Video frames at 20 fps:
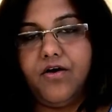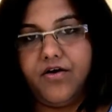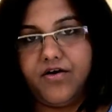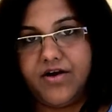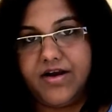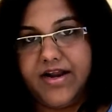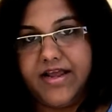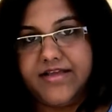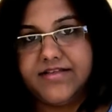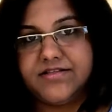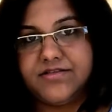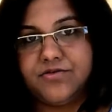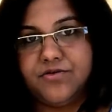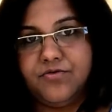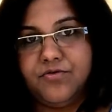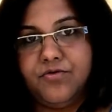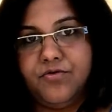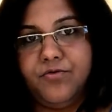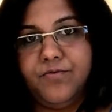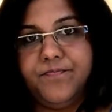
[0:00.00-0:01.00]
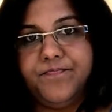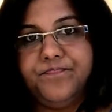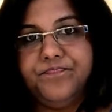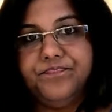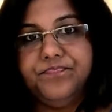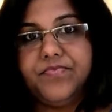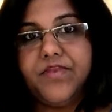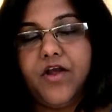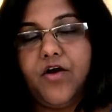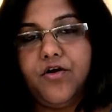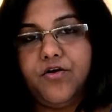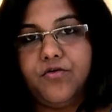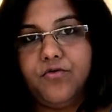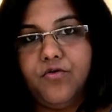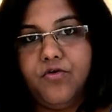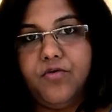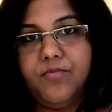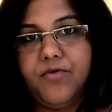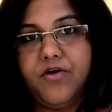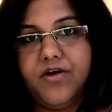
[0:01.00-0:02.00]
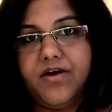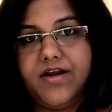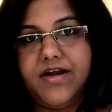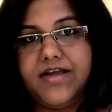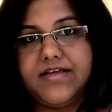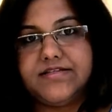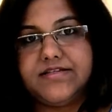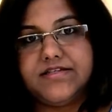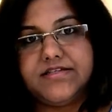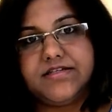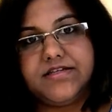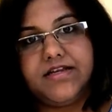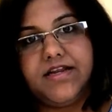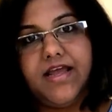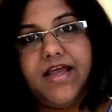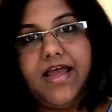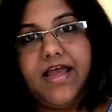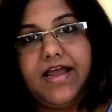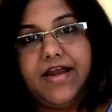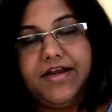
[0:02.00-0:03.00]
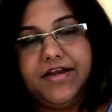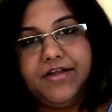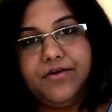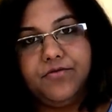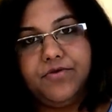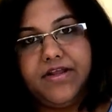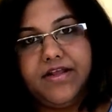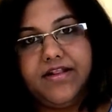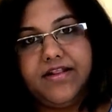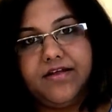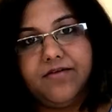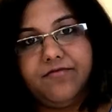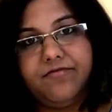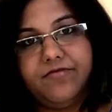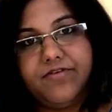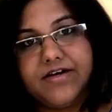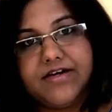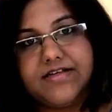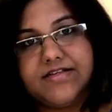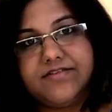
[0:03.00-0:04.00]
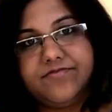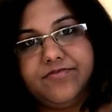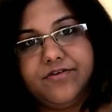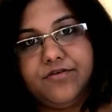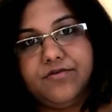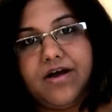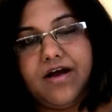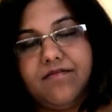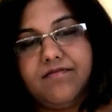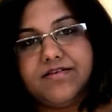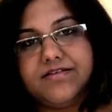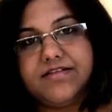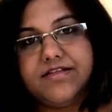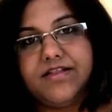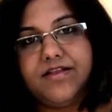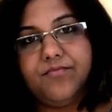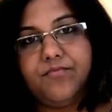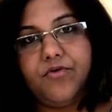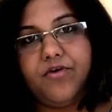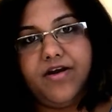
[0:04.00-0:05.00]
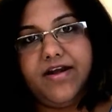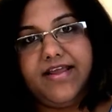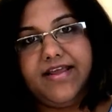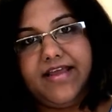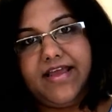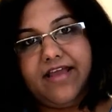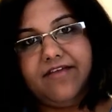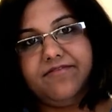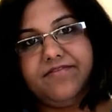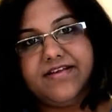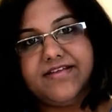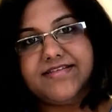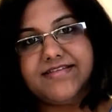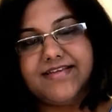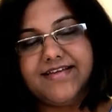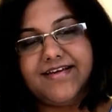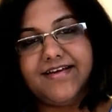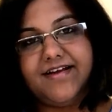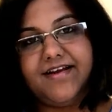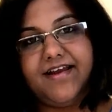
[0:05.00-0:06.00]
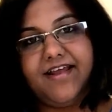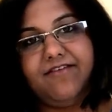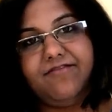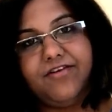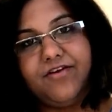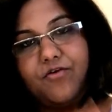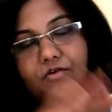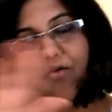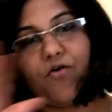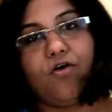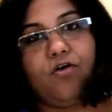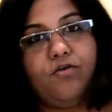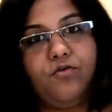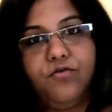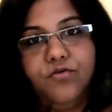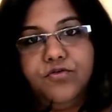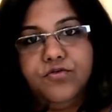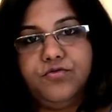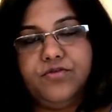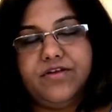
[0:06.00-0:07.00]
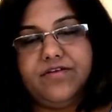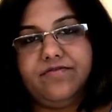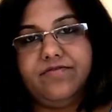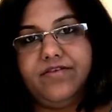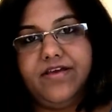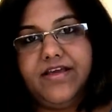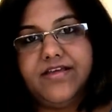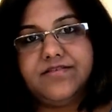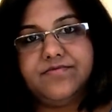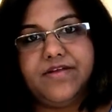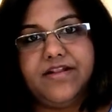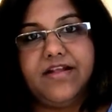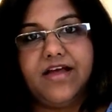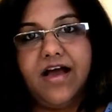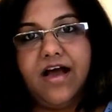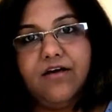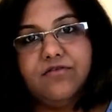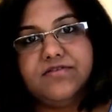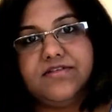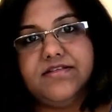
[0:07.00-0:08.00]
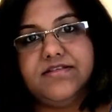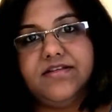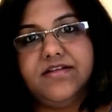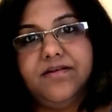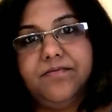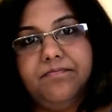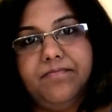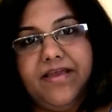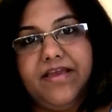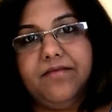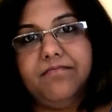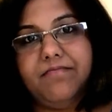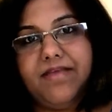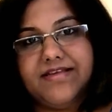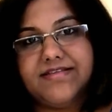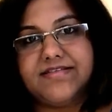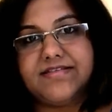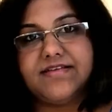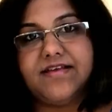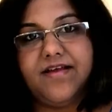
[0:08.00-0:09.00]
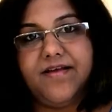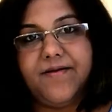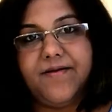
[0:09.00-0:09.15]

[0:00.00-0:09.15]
organized home, on home organization, during the first few hours in the morning, every single day, we all go through the phase when the house is in a big mess.